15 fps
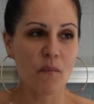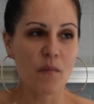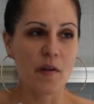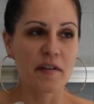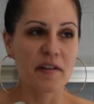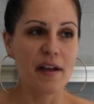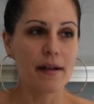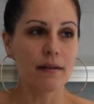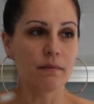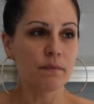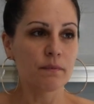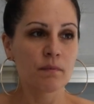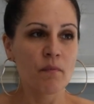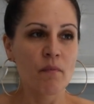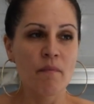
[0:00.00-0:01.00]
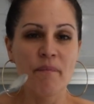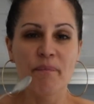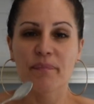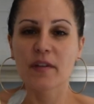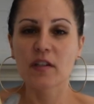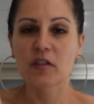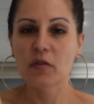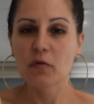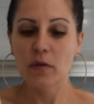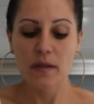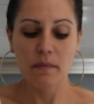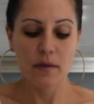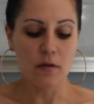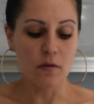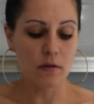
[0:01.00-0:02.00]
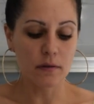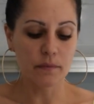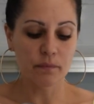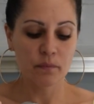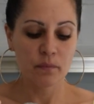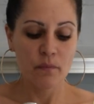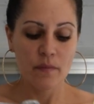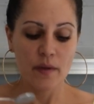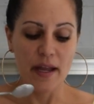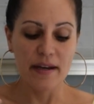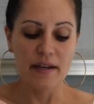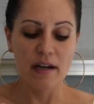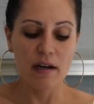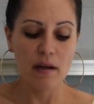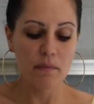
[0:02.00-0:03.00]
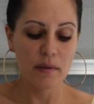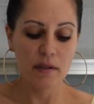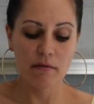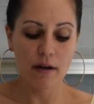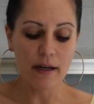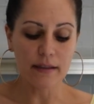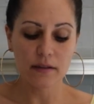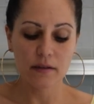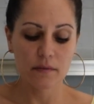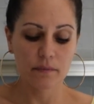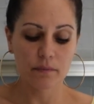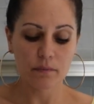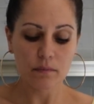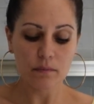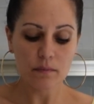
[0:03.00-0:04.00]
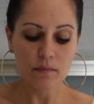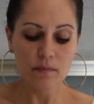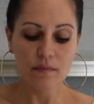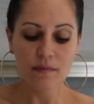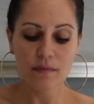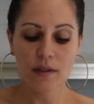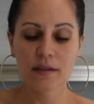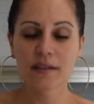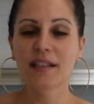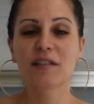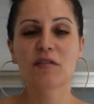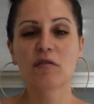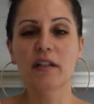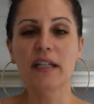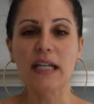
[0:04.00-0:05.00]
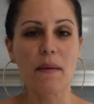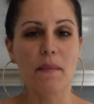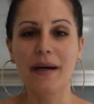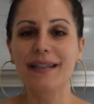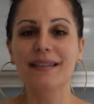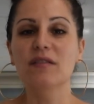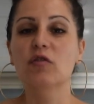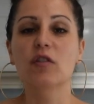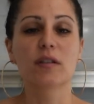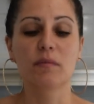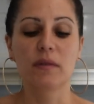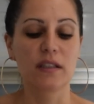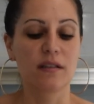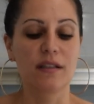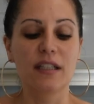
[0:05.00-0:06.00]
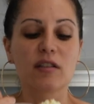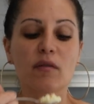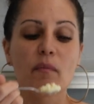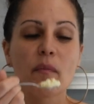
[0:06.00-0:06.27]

I like the silky milk and the lumpy rice. It sounds wrong, innit? But trust me, it's nice.